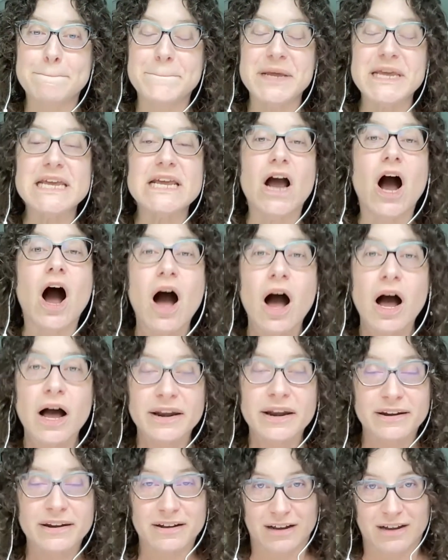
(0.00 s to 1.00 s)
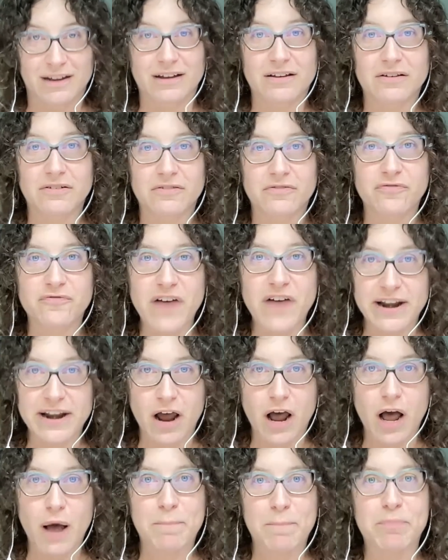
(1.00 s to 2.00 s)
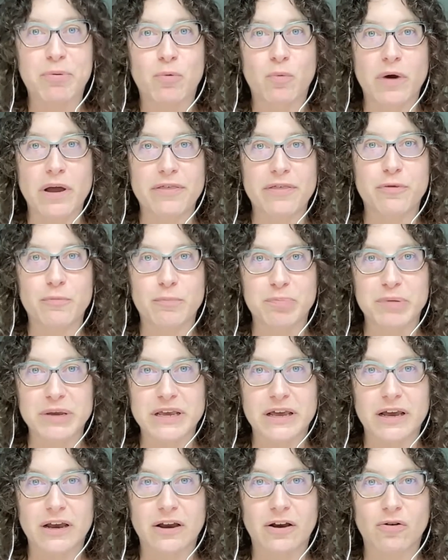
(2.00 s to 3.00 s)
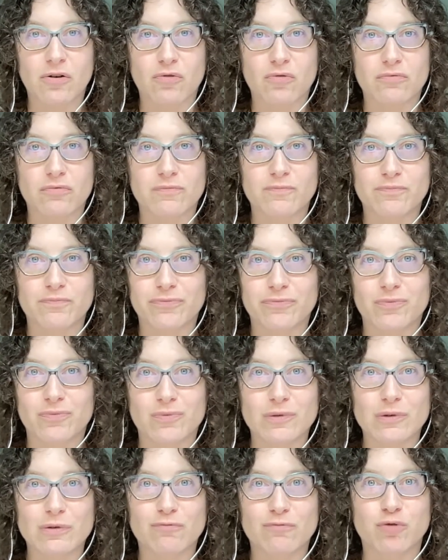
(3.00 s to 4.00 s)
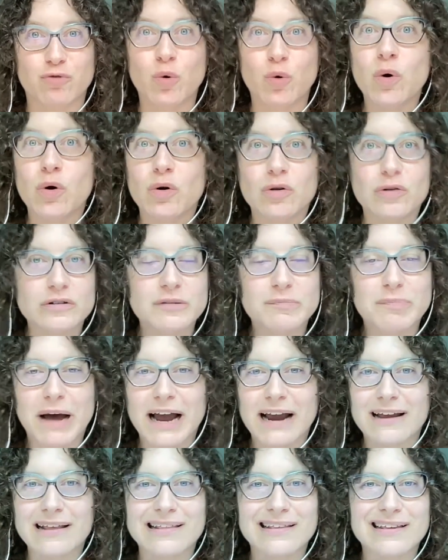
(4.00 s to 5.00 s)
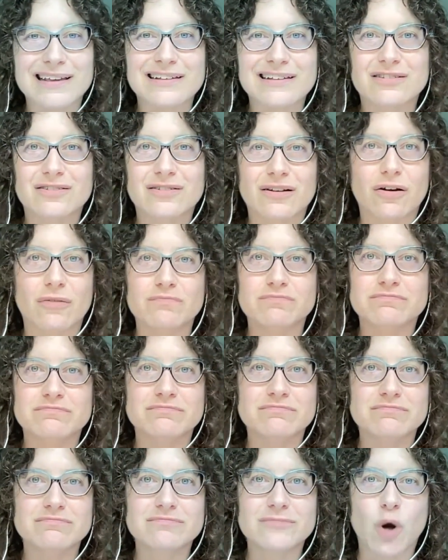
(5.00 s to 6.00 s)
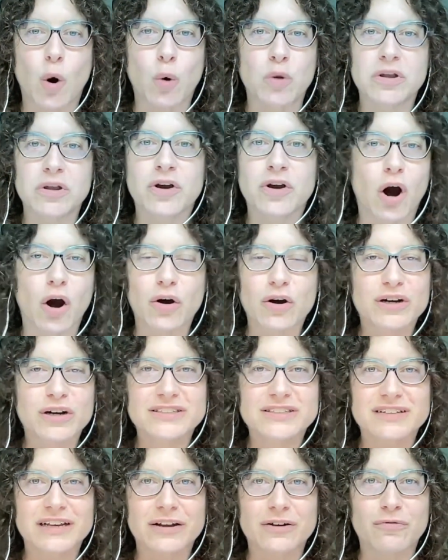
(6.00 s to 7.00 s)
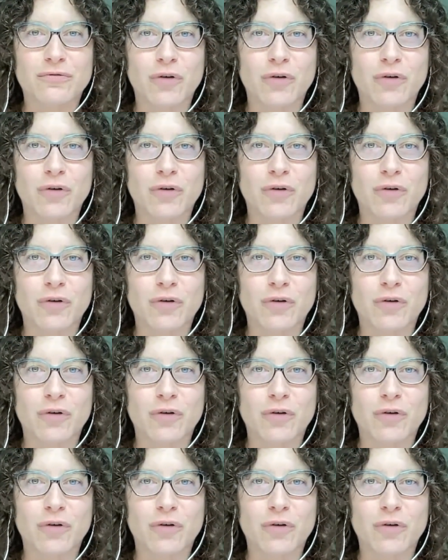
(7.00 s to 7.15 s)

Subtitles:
beyond fed up with being ruled by these oligarchs in